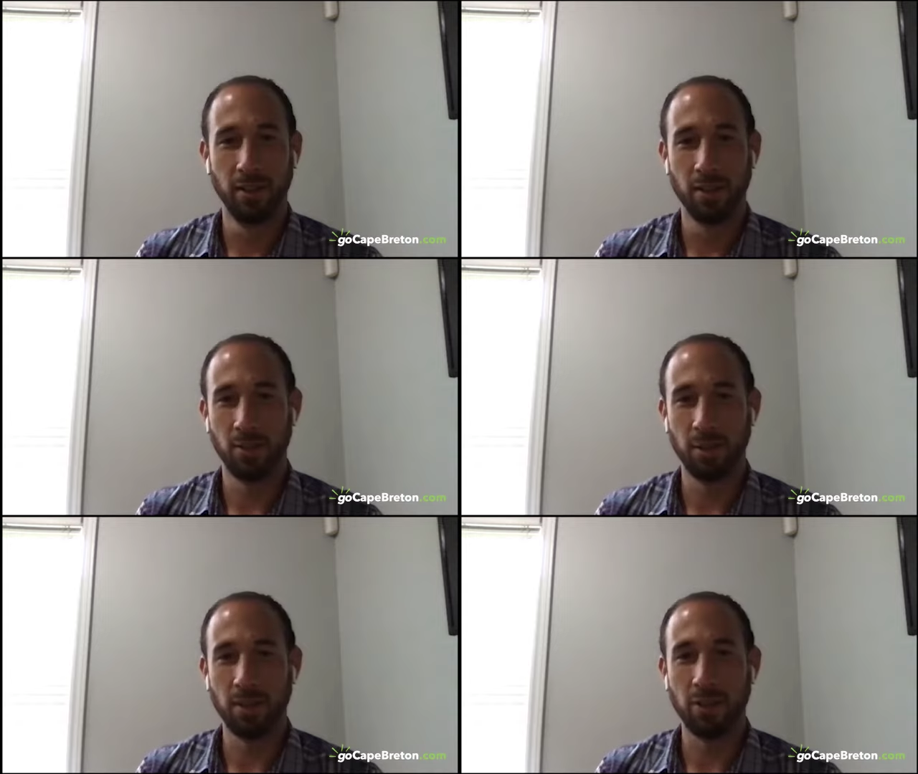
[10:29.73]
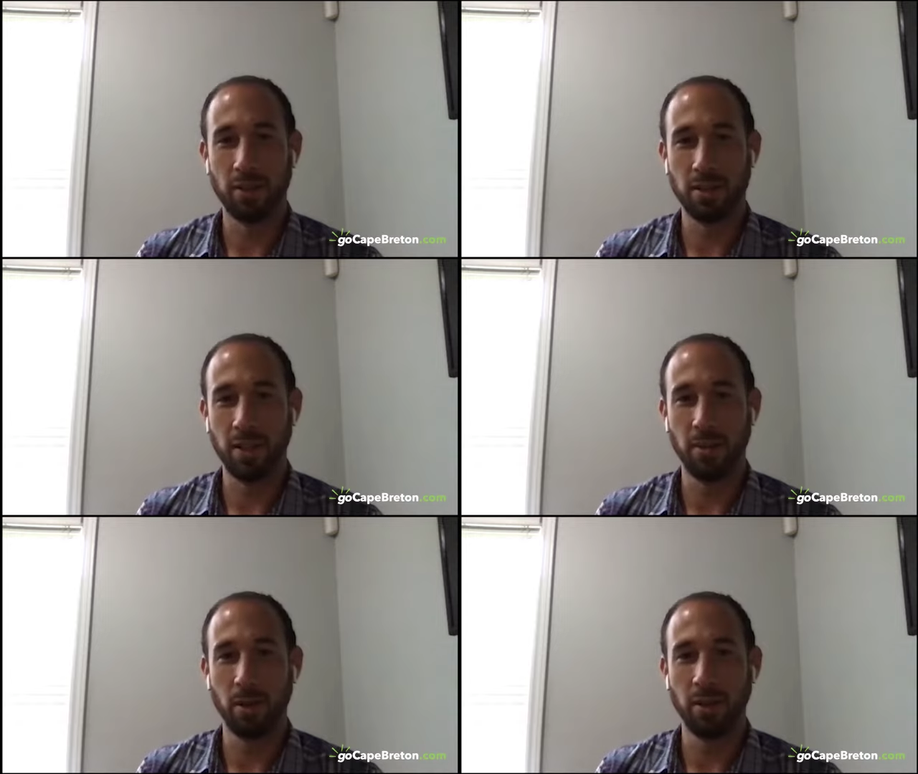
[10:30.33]
right across to Cape
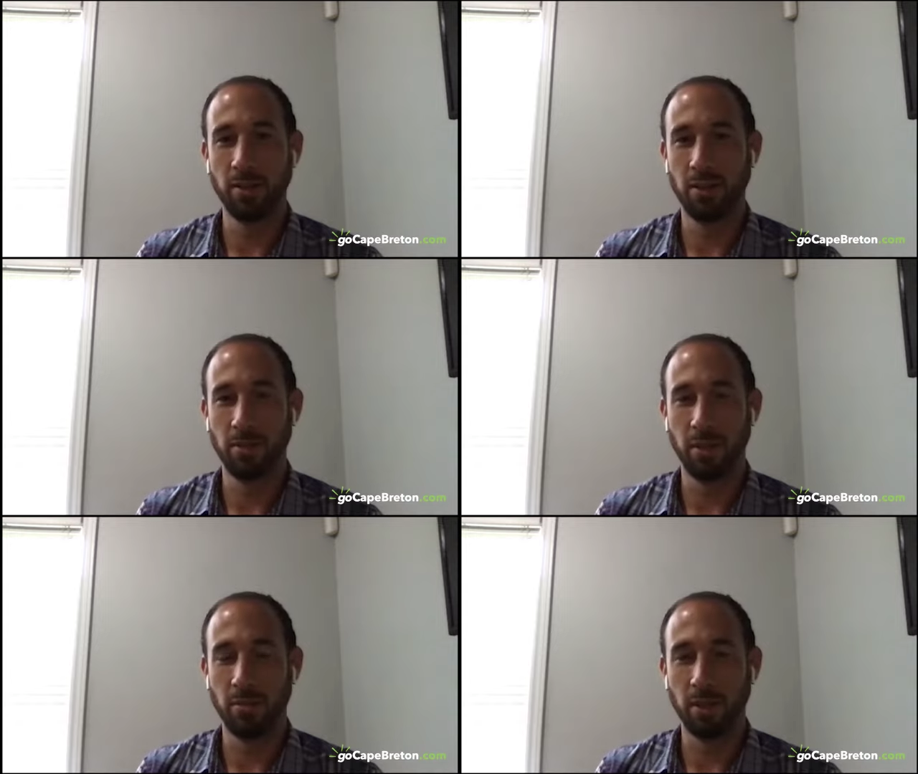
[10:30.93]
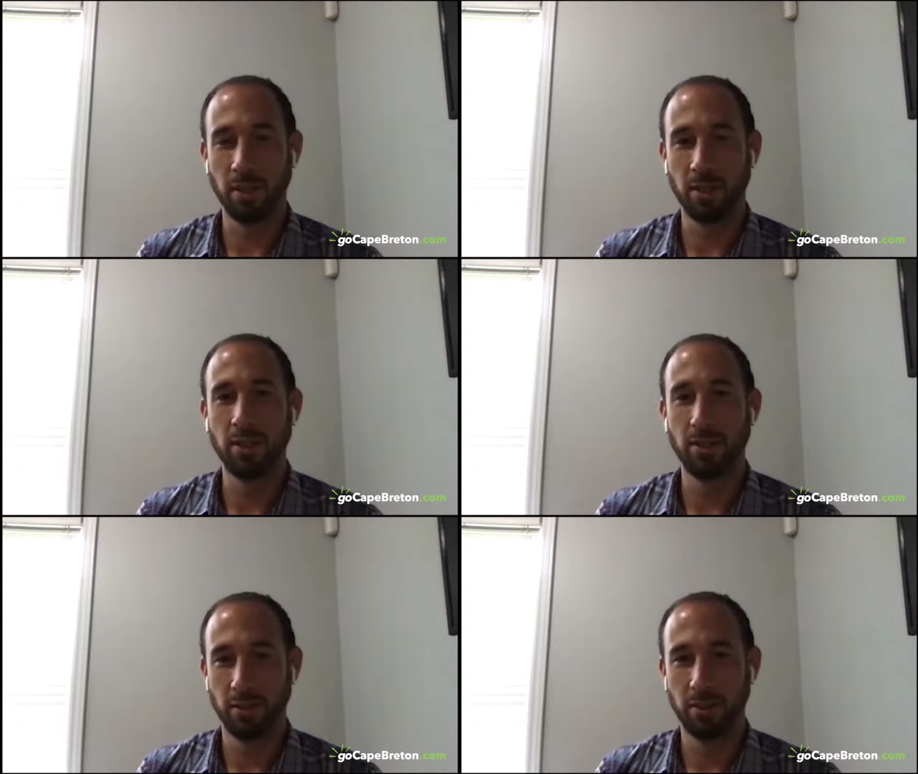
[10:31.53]
Breton and, and beyond.
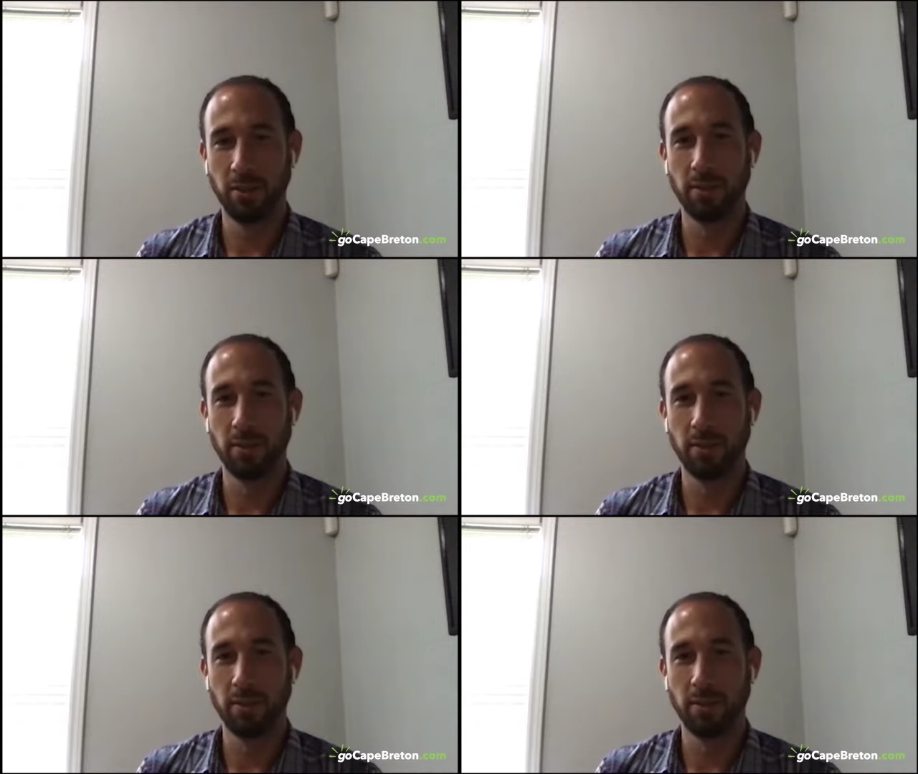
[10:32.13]
Yeah.